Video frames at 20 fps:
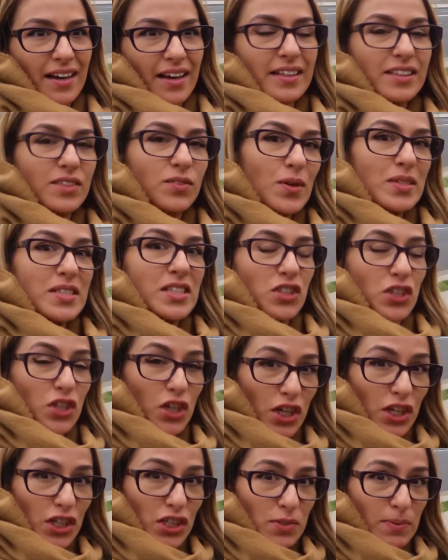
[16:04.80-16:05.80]
it was a
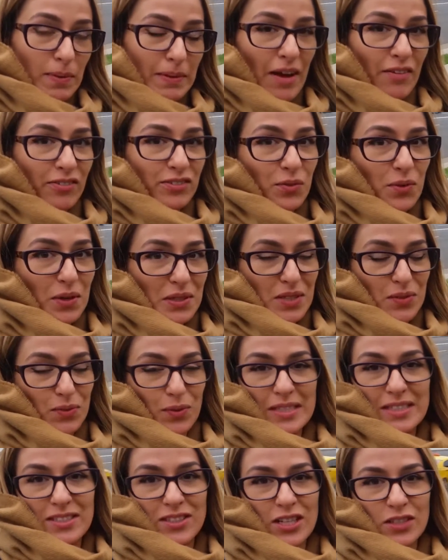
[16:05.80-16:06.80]
church, but afterwards it
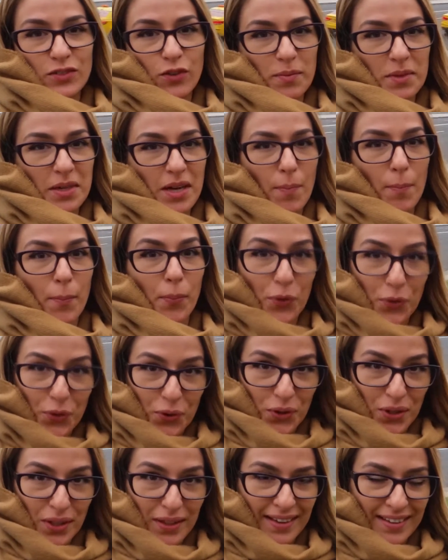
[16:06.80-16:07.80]
was transformed in a
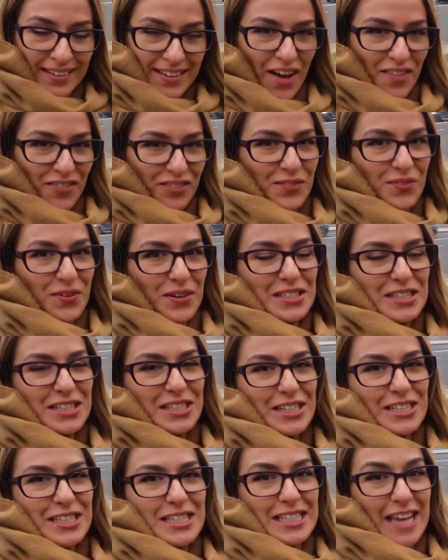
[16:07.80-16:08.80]
pool and afterwards
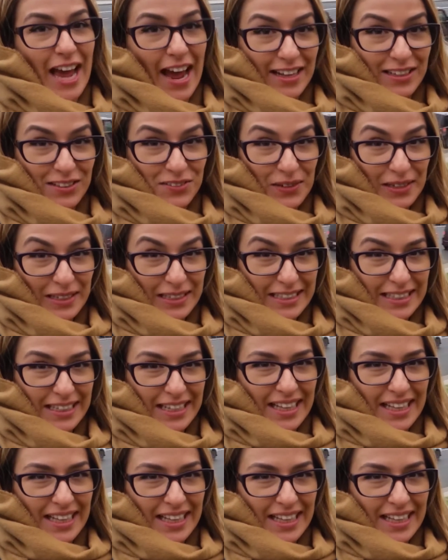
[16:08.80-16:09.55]
in a skate ring,